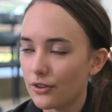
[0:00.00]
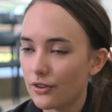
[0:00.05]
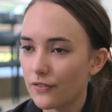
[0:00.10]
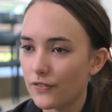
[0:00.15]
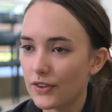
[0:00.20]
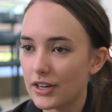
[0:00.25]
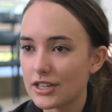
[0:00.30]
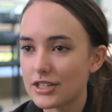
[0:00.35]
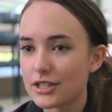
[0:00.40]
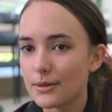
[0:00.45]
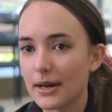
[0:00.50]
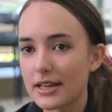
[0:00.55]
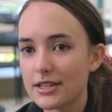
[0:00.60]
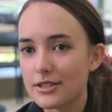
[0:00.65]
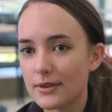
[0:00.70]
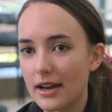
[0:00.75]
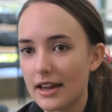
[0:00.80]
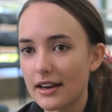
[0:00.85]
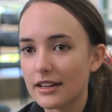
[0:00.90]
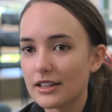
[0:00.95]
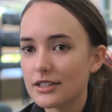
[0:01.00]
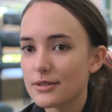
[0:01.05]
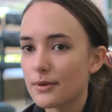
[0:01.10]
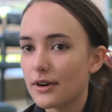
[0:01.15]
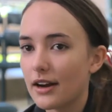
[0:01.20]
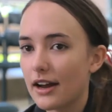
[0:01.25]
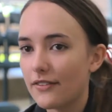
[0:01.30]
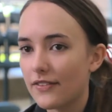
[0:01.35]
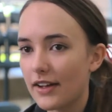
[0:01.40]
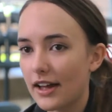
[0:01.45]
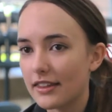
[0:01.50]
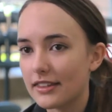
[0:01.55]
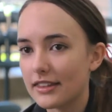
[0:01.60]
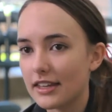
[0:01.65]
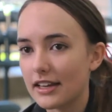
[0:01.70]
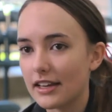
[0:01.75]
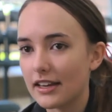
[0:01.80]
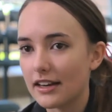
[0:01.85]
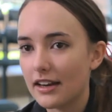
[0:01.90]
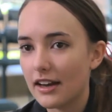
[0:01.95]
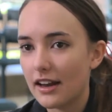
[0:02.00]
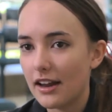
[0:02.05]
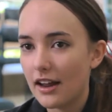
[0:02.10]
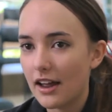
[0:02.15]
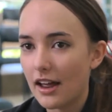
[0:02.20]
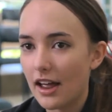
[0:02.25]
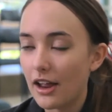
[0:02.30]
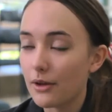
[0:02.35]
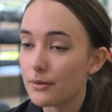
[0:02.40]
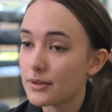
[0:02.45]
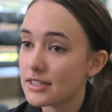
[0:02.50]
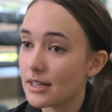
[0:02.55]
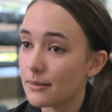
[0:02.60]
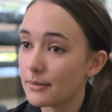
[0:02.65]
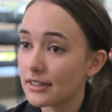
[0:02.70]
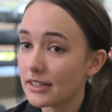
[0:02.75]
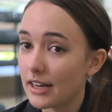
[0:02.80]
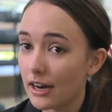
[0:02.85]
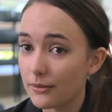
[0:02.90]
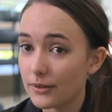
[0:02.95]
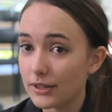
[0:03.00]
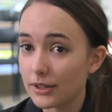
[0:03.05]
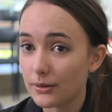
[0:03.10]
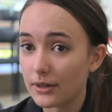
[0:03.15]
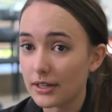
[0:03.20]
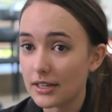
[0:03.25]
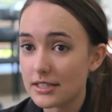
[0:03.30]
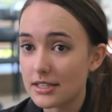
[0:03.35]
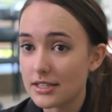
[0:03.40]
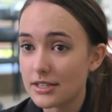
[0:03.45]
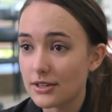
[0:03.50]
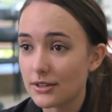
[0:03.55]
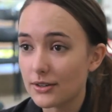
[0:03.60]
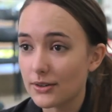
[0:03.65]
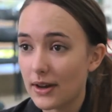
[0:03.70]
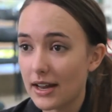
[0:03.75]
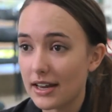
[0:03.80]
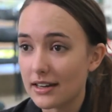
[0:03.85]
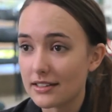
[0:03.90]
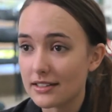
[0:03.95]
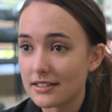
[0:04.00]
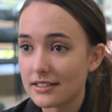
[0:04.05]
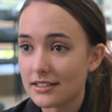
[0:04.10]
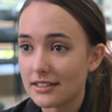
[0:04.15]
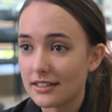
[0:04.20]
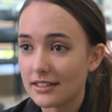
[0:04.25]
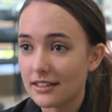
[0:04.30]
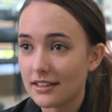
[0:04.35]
fit into my surroundings more, I found that it was something that I really wanted to do, and